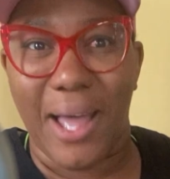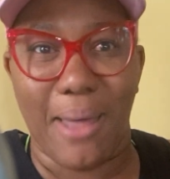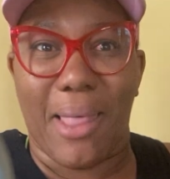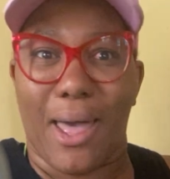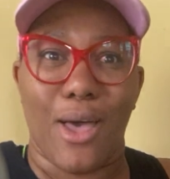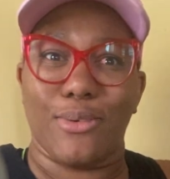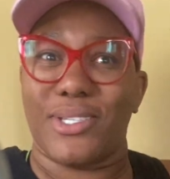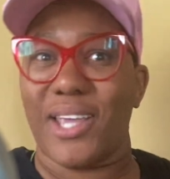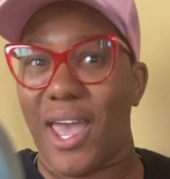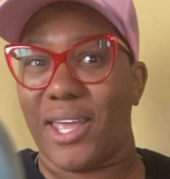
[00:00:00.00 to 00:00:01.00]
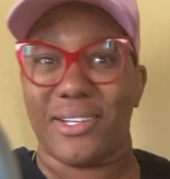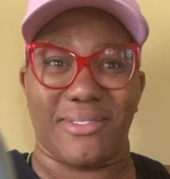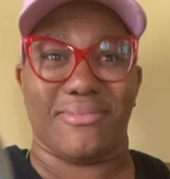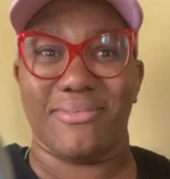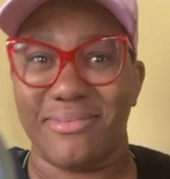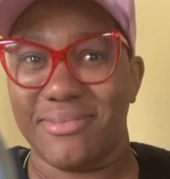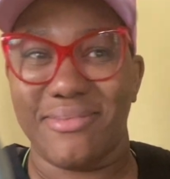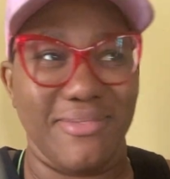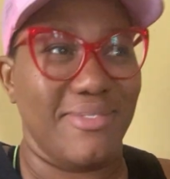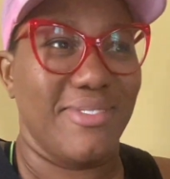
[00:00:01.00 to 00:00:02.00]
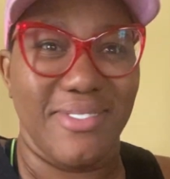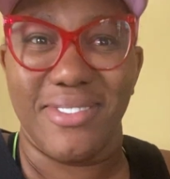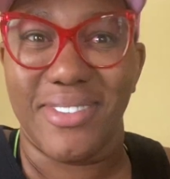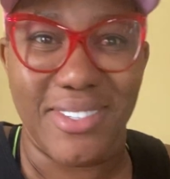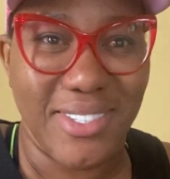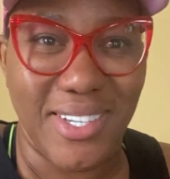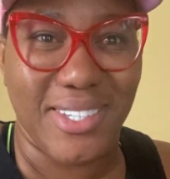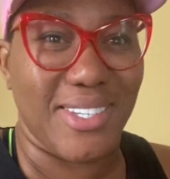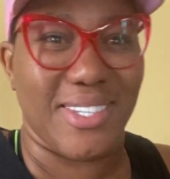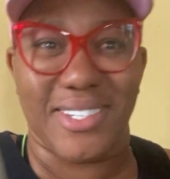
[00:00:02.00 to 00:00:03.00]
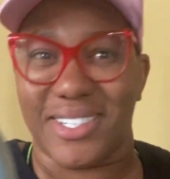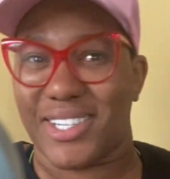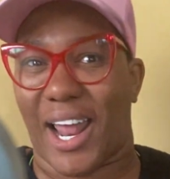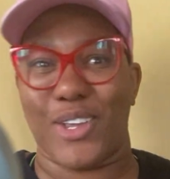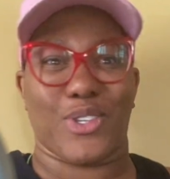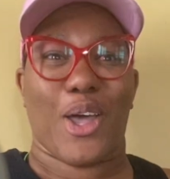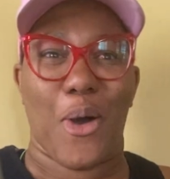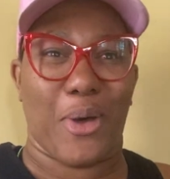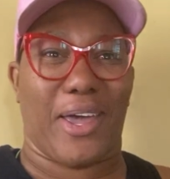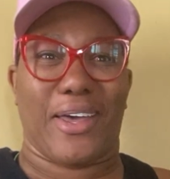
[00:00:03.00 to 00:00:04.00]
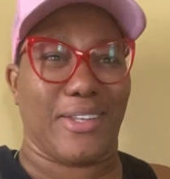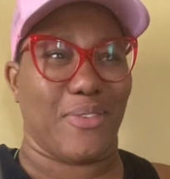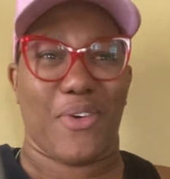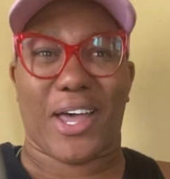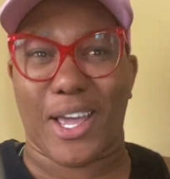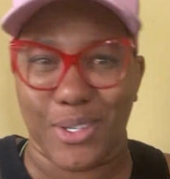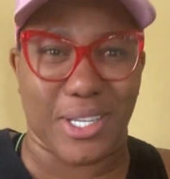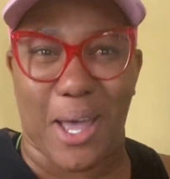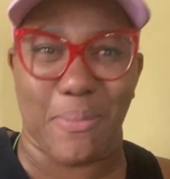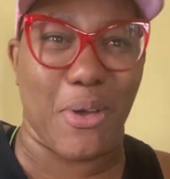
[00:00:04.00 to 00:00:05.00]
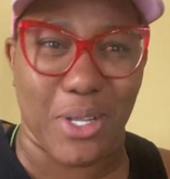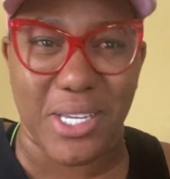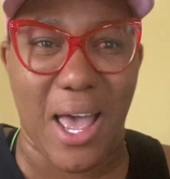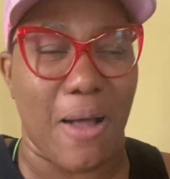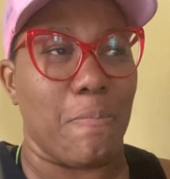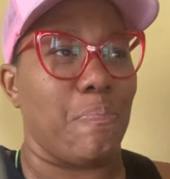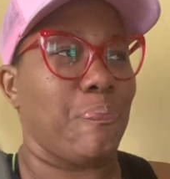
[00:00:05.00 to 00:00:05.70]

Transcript: I'm like, oh, shit. This, this shit, I used to go here. The fuck, I used to come here all the time.